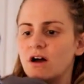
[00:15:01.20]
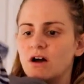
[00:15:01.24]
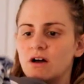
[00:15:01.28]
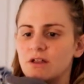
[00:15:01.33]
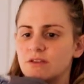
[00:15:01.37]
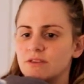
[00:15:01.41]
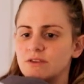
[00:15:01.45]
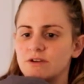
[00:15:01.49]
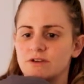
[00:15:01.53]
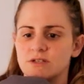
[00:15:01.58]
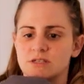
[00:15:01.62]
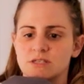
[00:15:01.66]

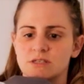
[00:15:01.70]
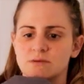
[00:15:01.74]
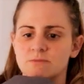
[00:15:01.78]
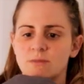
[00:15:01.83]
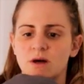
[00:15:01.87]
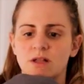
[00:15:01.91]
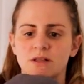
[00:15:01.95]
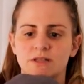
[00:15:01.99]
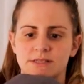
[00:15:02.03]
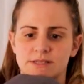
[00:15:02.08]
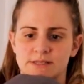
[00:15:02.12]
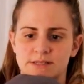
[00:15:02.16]
on their
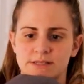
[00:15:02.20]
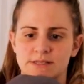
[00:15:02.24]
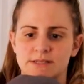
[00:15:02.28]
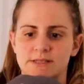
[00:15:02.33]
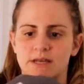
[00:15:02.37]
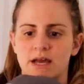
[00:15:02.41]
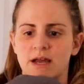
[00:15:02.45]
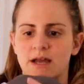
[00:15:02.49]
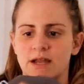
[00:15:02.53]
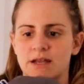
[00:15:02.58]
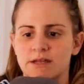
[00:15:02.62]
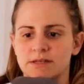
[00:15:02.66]
smallest
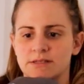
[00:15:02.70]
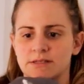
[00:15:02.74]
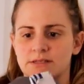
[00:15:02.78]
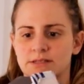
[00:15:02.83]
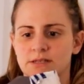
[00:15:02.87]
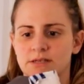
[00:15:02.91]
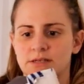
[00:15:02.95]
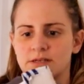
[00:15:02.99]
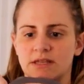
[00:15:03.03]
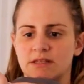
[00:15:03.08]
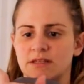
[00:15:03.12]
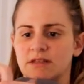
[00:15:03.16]

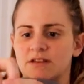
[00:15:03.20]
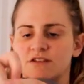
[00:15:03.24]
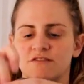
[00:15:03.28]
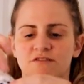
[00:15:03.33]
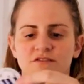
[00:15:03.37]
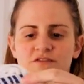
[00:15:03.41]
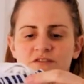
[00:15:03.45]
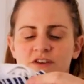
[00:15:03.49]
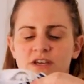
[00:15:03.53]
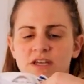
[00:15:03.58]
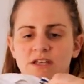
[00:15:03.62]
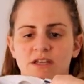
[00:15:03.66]
size, they didn't
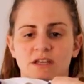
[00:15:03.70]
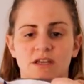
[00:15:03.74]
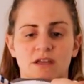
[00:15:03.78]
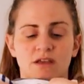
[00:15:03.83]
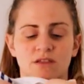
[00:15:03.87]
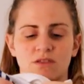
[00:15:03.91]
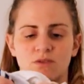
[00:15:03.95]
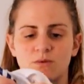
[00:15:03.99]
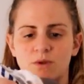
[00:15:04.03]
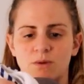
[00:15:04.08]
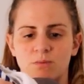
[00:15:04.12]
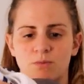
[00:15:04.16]
fit a
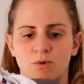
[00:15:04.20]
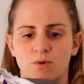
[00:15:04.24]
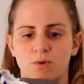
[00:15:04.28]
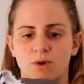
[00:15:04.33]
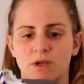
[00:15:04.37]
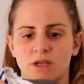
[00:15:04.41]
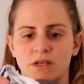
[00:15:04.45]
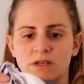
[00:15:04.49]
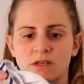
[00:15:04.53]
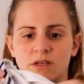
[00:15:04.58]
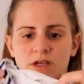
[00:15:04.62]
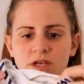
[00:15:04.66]

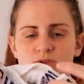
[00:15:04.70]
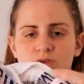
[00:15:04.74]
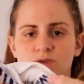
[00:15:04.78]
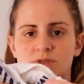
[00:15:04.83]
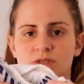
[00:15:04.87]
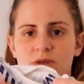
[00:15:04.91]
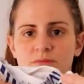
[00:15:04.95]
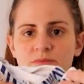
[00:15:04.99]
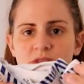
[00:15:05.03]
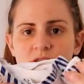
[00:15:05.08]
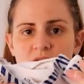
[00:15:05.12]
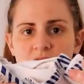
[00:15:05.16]
3.2
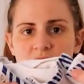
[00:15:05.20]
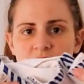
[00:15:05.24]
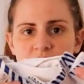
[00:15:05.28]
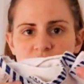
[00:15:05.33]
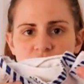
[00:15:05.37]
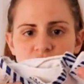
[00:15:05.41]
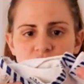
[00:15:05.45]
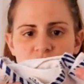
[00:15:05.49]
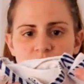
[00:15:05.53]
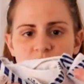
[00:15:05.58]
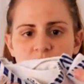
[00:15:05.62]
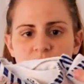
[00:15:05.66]
something
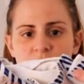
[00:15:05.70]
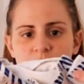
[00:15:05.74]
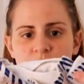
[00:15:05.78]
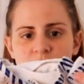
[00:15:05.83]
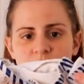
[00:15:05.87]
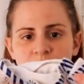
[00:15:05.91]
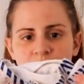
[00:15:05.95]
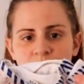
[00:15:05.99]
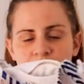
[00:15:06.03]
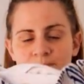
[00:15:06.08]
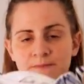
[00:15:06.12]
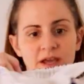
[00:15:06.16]
kg baby.